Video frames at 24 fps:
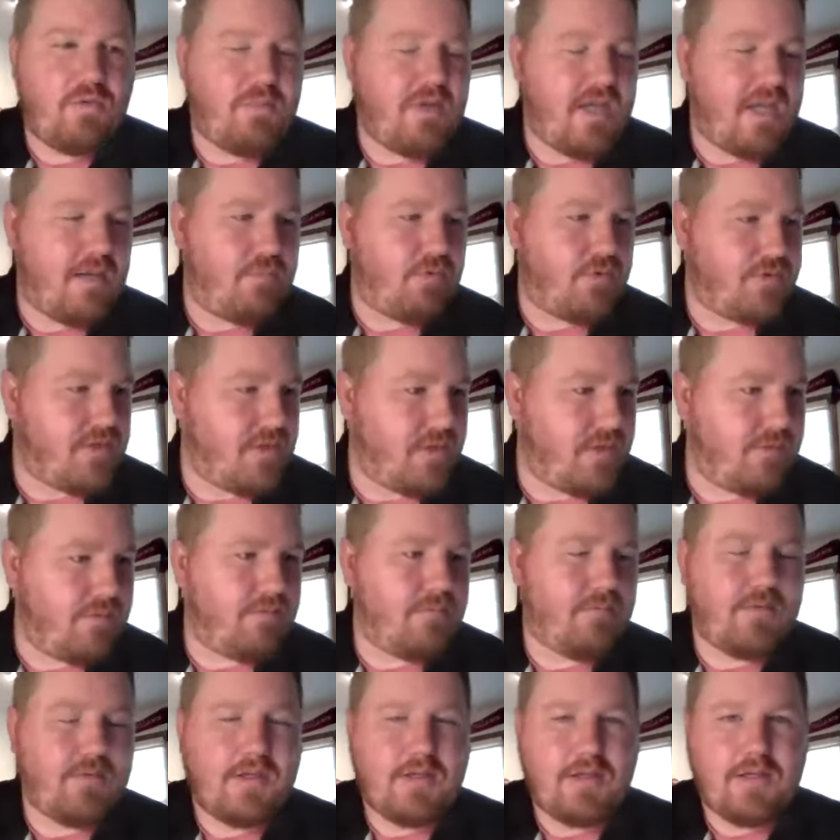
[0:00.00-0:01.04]
be able to
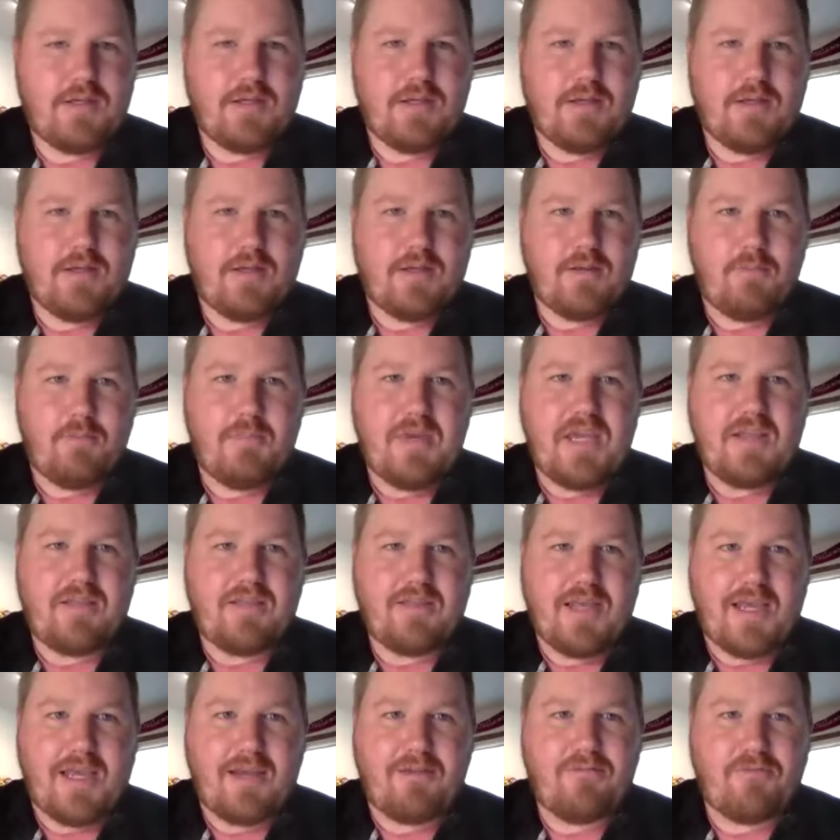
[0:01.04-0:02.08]
meet
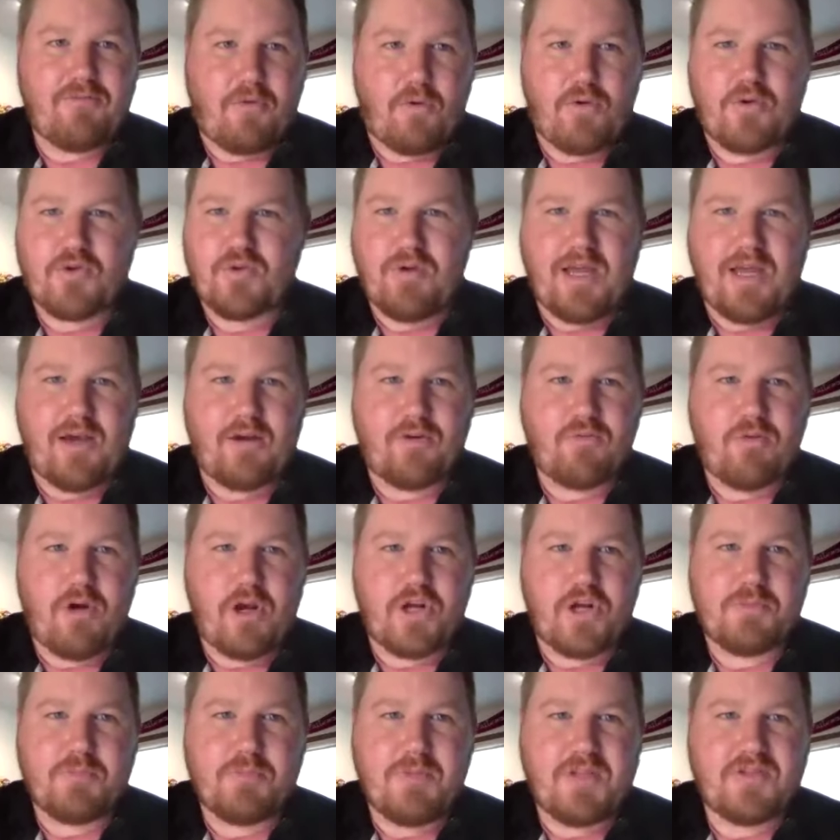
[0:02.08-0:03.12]
that first round
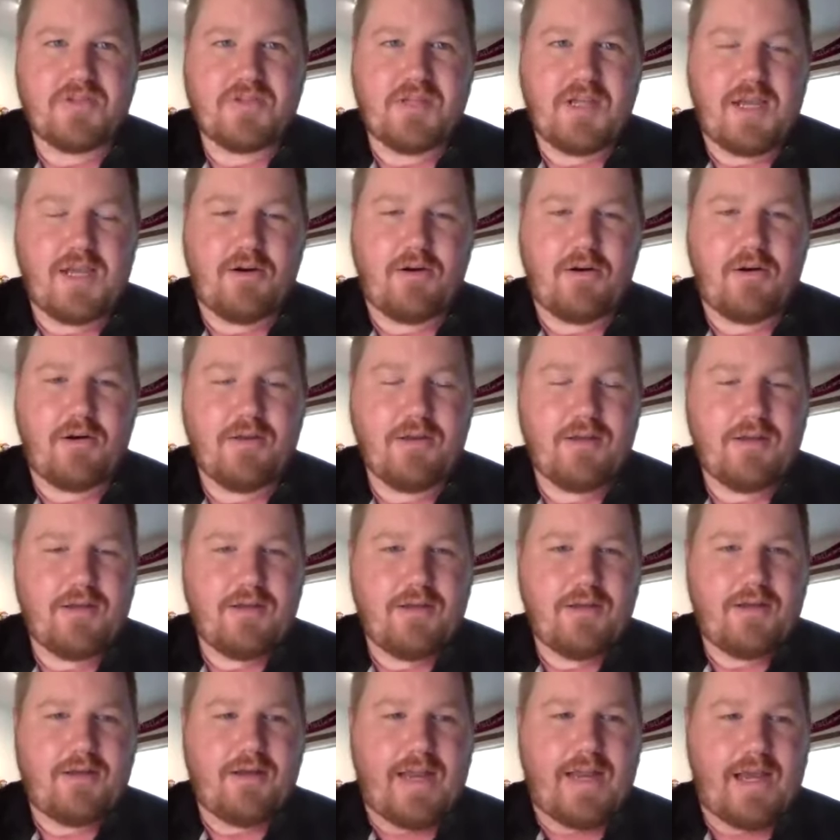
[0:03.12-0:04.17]
Rushman standard.
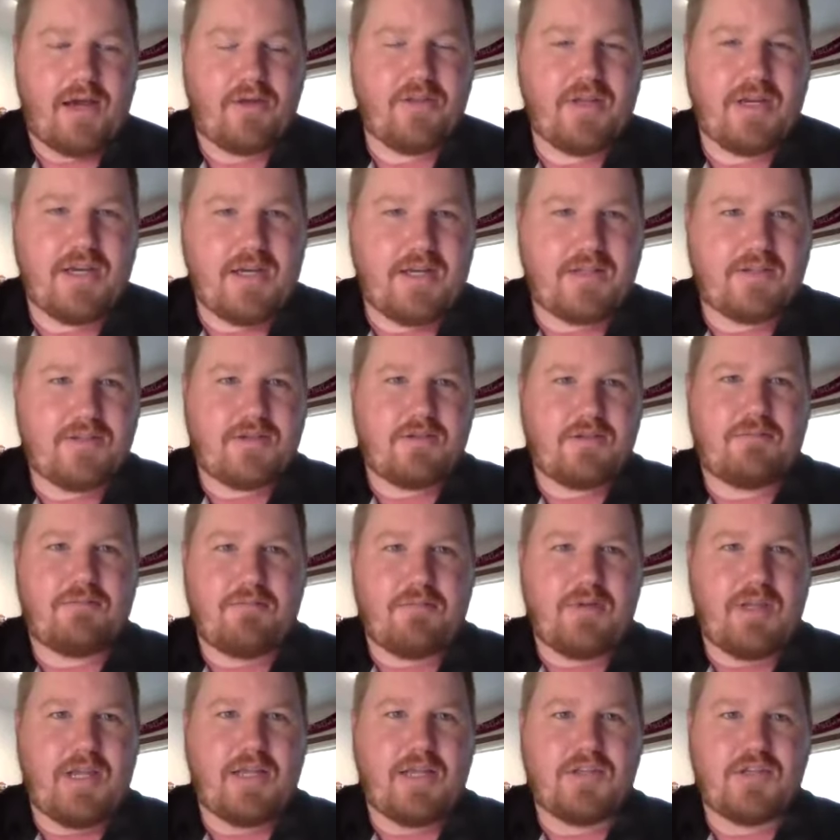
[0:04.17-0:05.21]
Now that it's
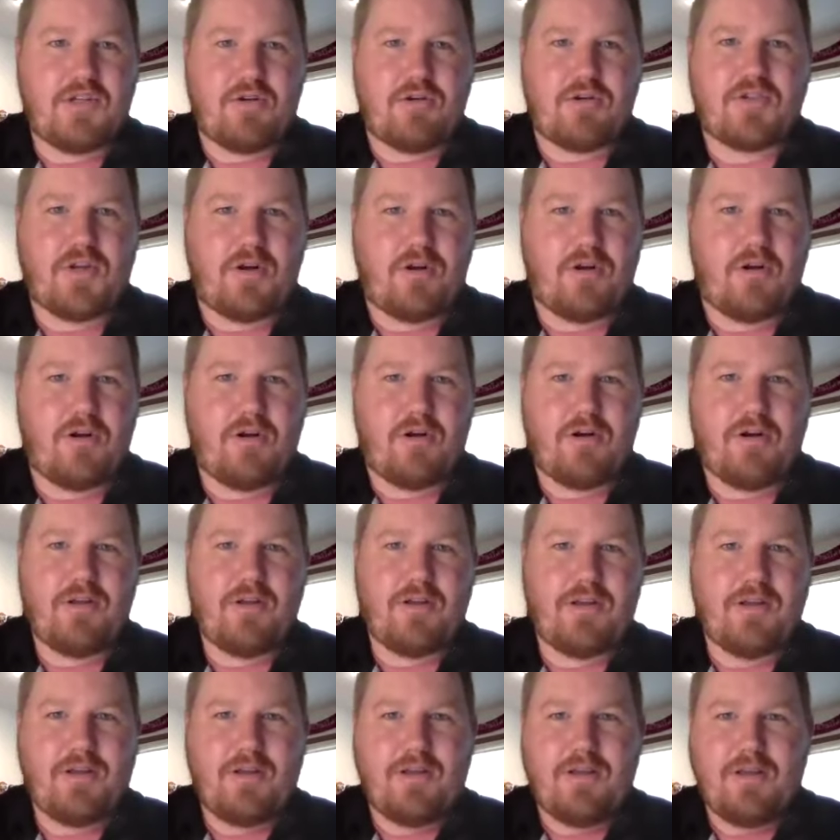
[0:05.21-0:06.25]
it's your turn,
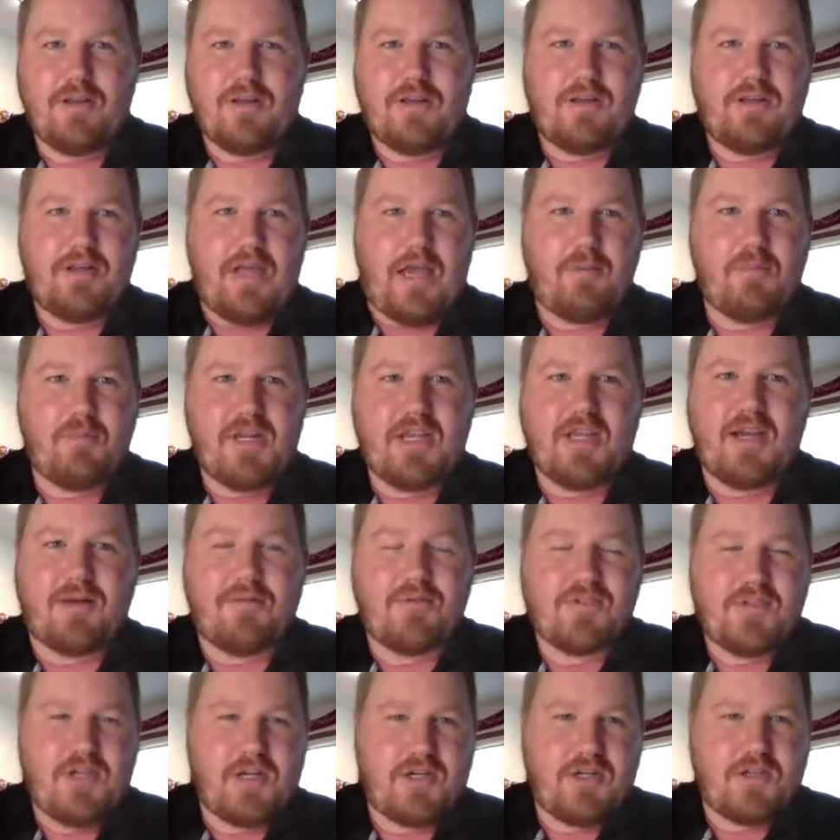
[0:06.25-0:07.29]
how many
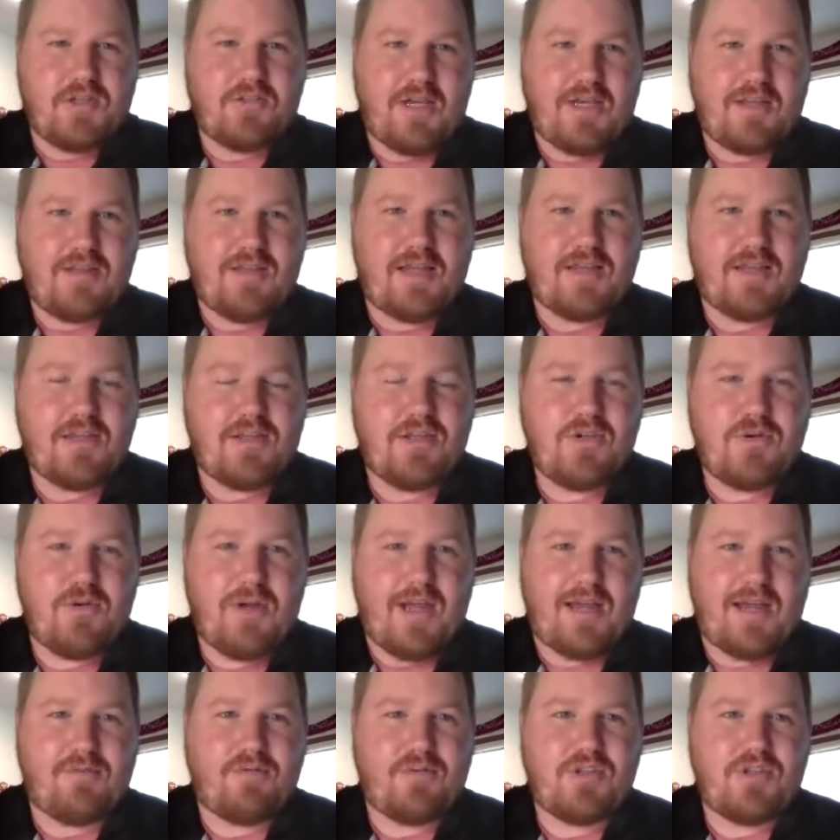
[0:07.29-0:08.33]
conversations like that did you
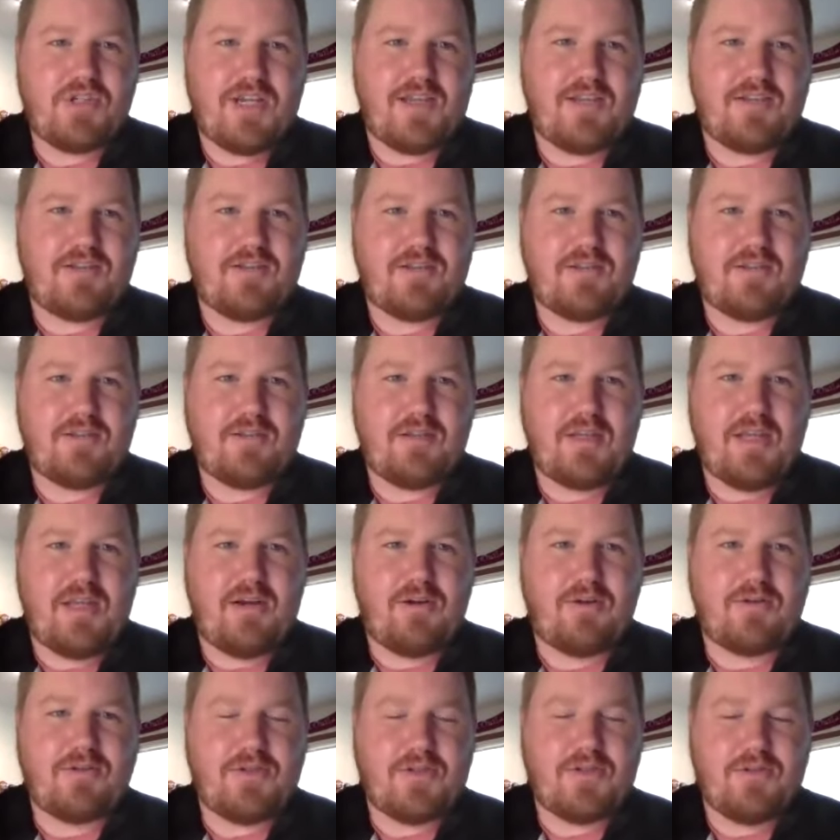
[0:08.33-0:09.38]
have with Chase, you
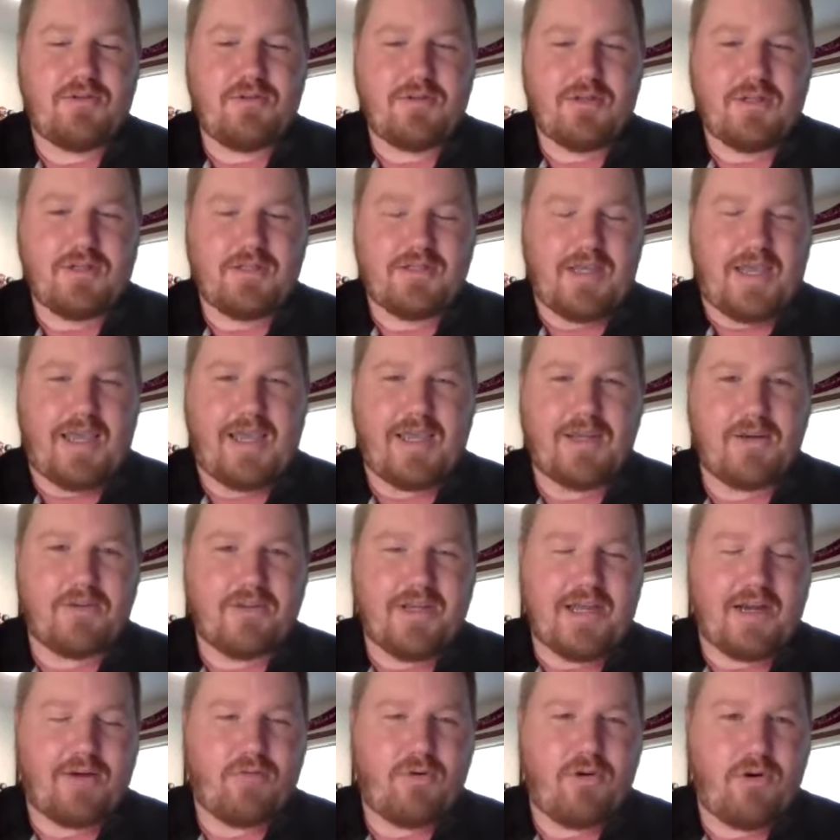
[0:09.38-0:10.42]
know, to to handle
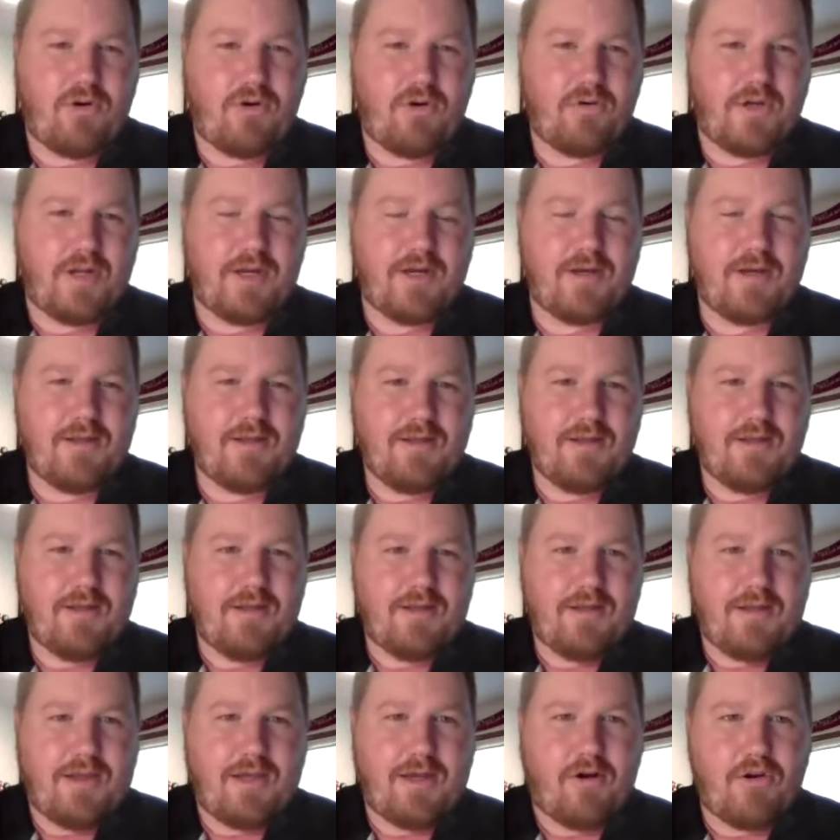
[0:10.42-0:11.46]
that role and
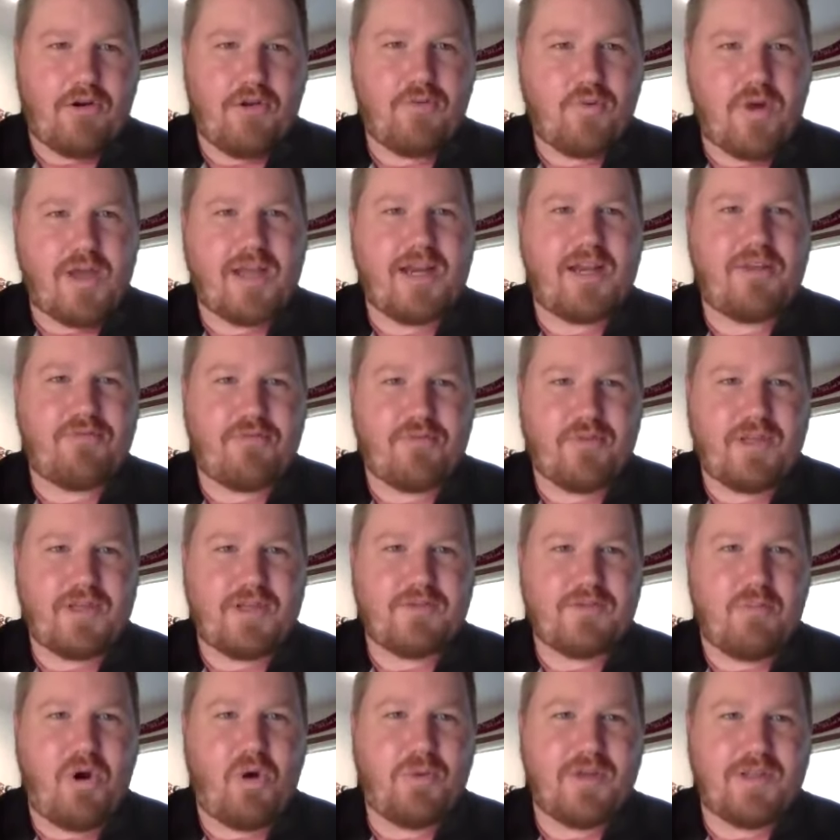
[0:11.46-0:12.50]
and are you ready for this
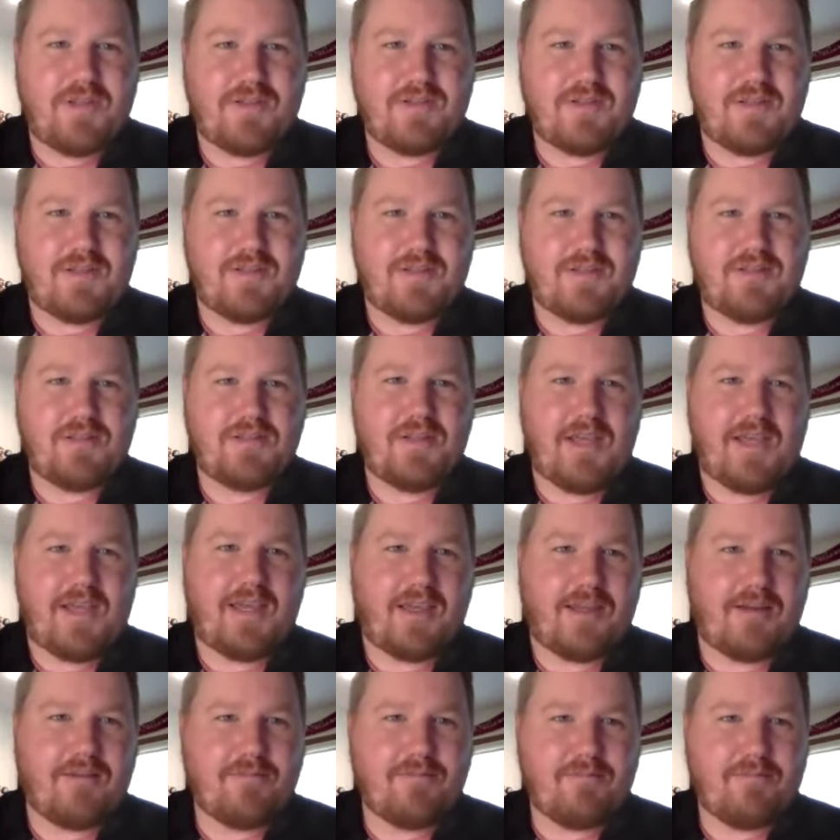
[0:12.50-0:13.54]
moment to to take it?